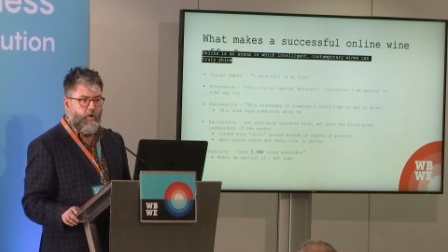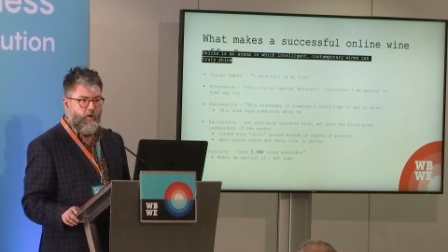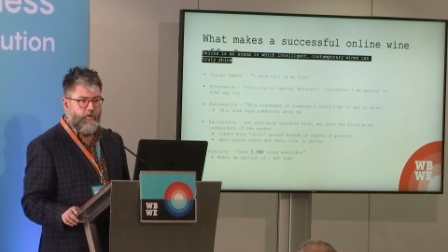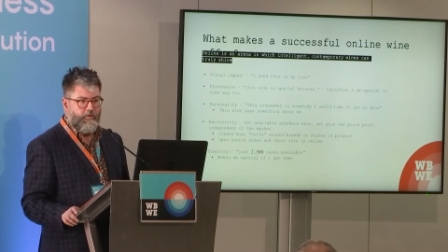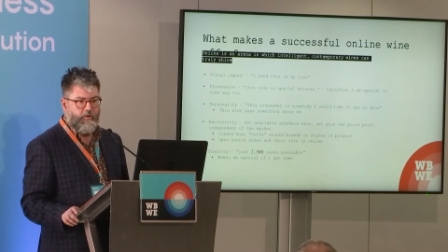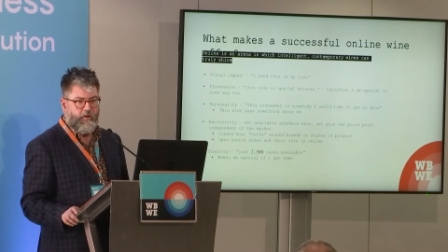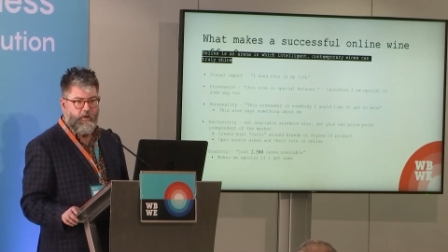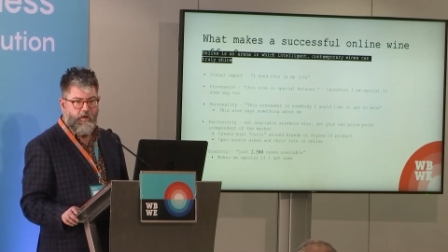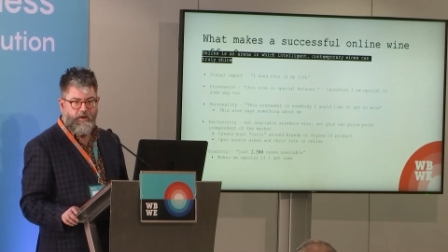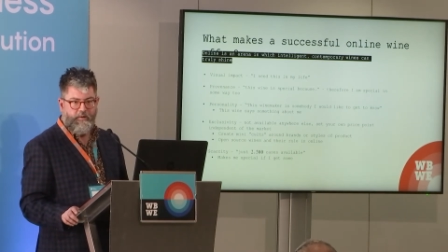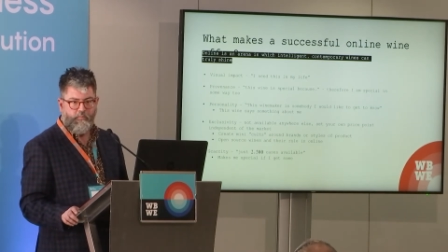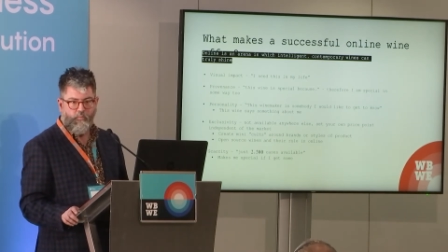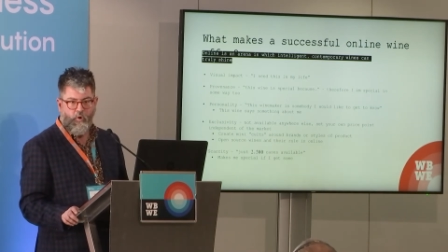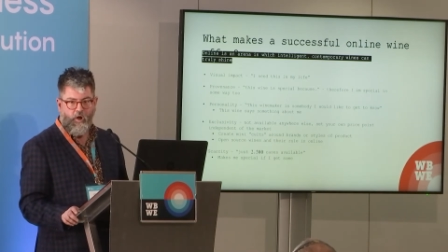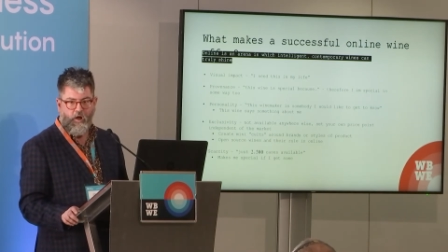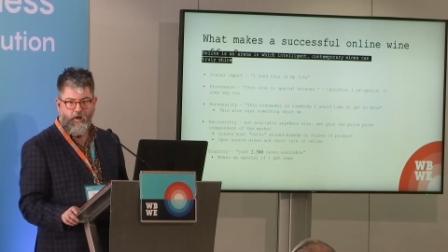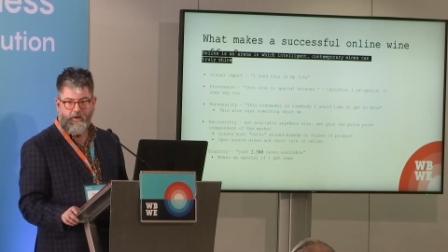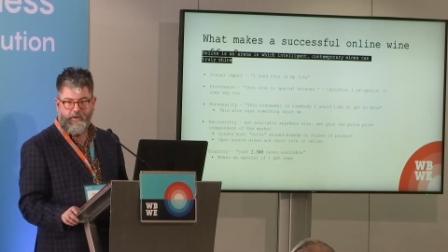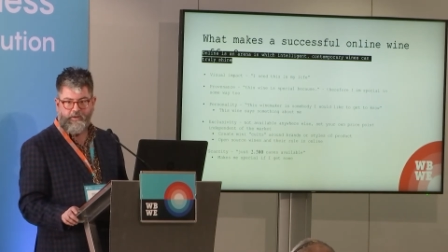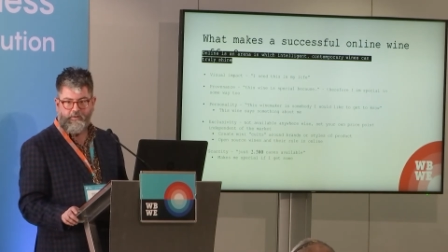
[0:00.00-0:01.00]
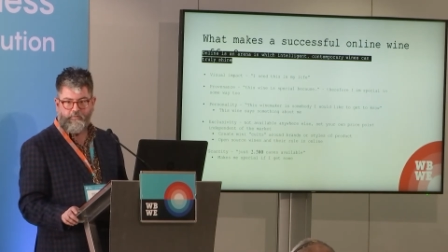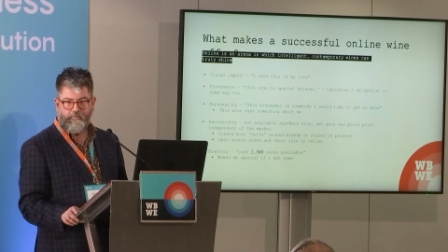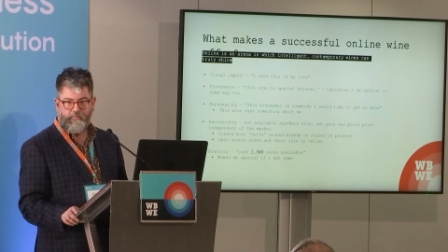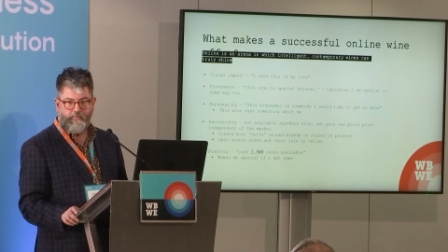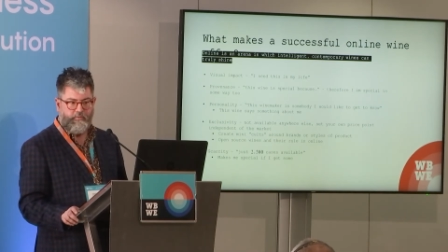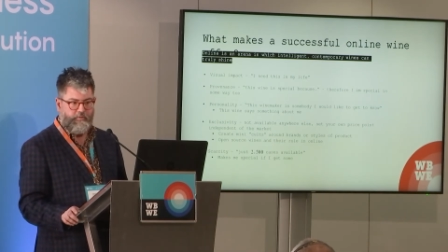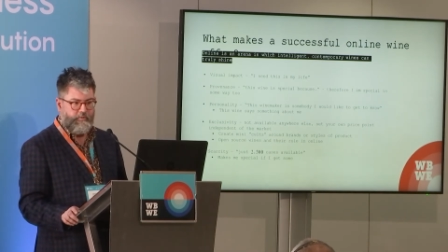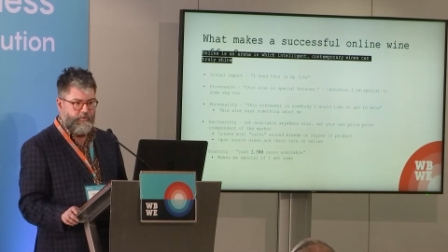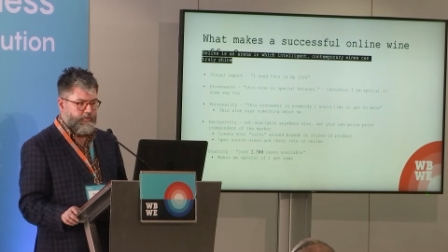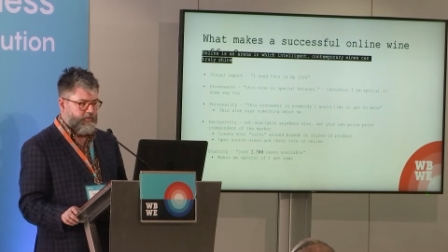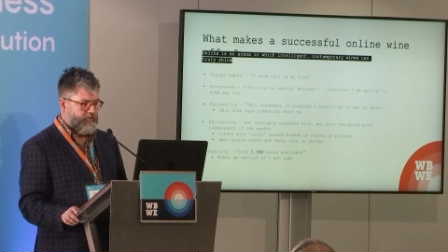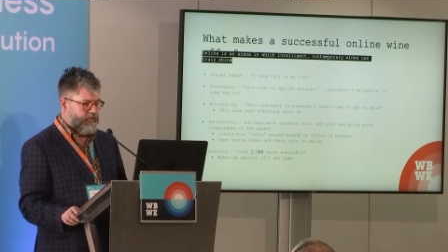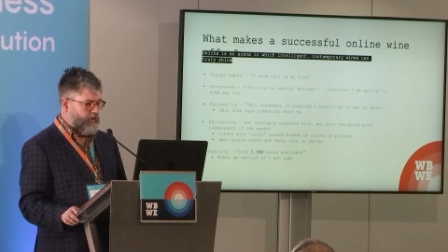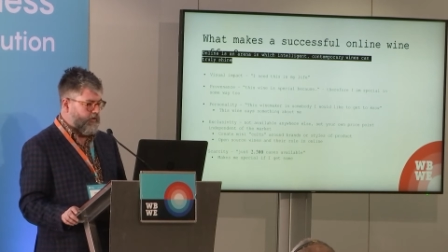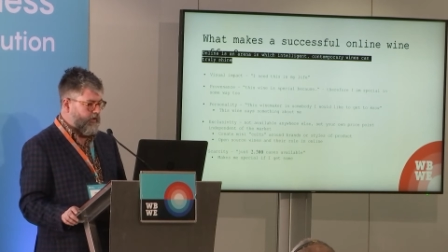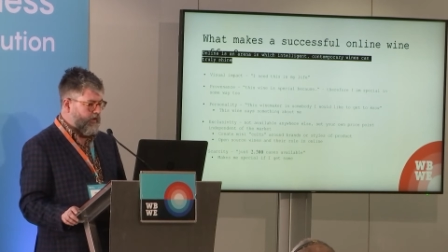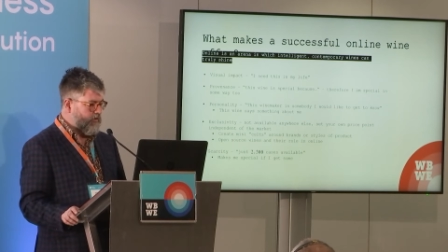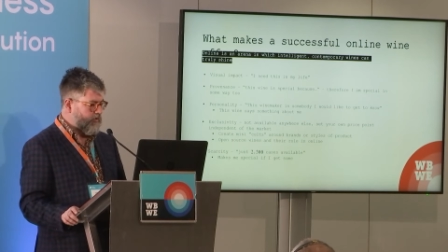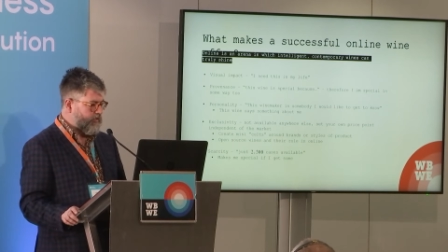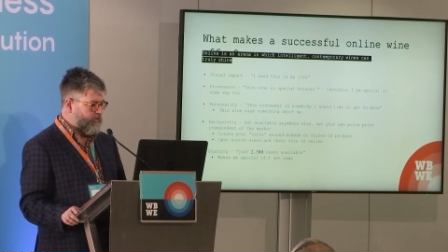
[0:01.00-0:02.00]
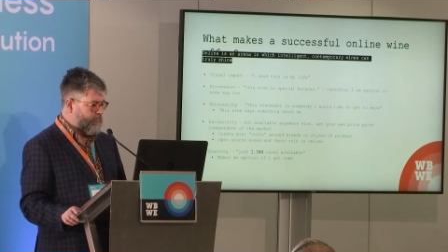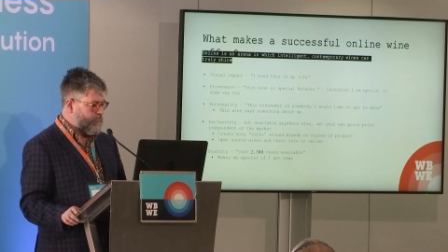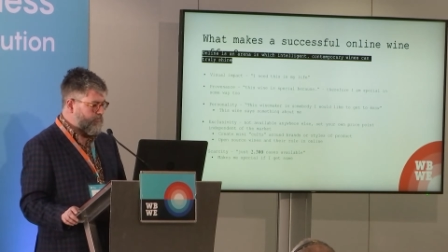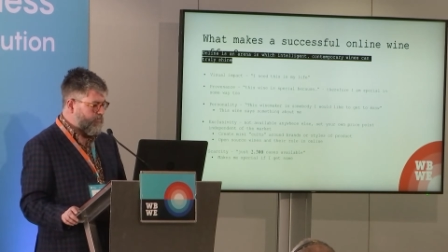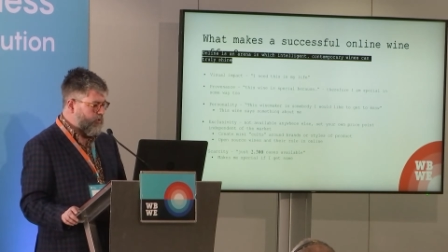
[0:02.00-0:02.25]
online wine. So here are some